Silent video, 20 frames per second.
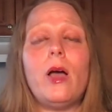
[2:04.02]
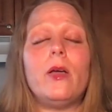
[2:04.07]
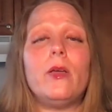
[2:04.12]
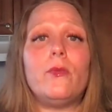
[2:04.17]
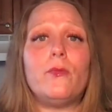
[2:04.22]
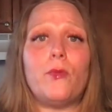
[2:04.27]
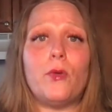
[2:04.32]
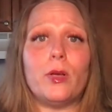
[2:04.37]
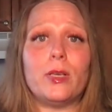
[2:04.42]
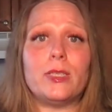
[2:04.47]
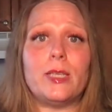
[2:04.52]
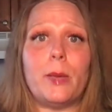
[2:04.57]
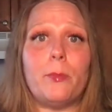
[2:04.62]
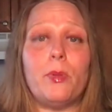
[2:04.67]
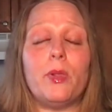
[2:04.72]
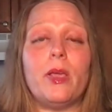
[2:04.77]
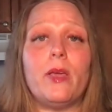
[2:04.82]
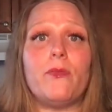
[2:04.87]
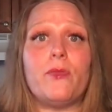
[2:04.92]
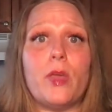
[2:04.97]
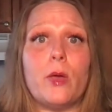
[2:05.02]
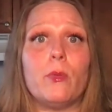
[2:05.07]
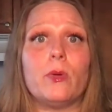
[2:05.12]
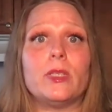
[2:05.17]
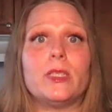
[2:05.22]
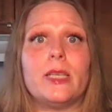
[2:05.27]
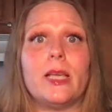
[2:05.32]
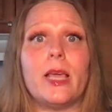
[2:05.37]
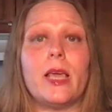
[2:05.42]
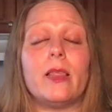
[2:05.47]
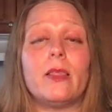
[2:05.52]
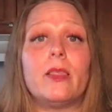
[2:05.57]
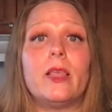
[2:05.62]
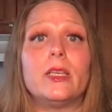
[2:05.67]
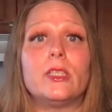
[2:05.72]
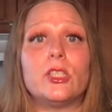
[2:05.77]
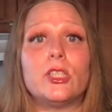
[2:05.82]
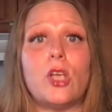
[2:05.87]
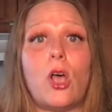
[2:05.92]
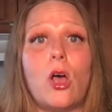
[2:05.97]
for example, if they were singing
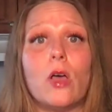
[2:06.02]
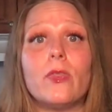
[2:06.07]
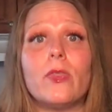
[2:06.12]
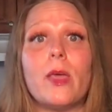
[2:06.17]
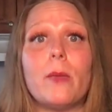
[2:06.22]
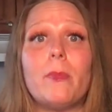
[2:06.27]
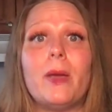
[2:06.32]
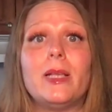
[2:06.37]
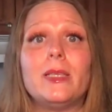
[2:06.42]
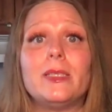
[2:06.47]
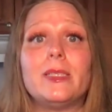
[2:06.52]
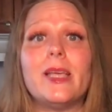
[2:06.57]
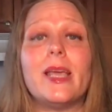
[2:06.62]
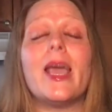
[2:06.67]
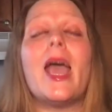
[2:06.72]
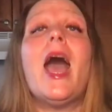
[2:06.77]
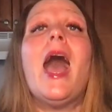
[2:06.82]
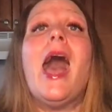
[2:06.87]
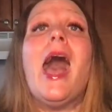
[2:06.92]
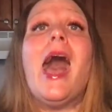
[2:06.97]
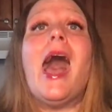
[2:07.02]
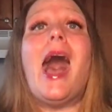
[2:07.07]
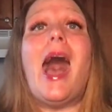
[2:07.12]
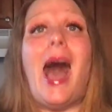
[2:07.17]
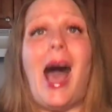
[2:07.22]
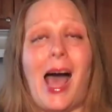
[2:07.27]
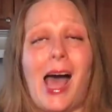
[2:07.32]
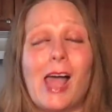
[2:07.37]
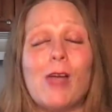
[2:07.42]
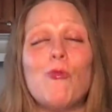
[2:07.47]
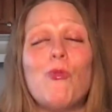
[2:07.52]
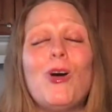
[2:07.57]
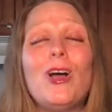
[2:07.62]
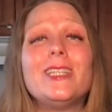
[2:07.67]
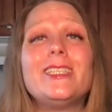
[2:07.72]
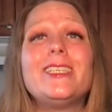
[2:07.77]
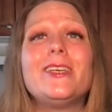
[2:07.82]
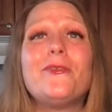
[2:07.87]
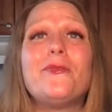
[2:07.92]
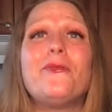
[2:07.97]
this song, they might sing, "I
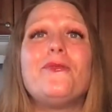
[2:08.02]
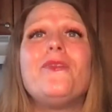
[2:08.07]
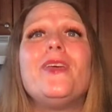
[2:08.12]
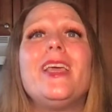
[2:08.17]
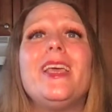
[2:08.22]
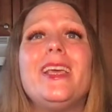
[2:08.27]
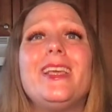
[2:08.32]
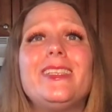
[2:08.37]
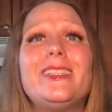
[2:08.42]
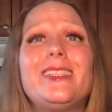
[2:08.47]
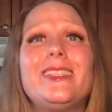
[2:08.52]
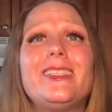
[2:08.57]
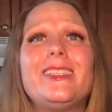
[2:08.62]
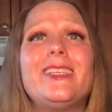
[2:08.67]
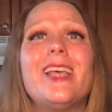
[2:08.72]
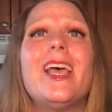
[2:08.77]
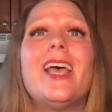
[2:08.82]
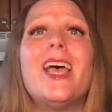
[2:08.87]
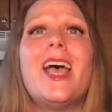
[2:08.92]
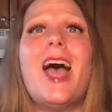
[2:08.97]
want a feast,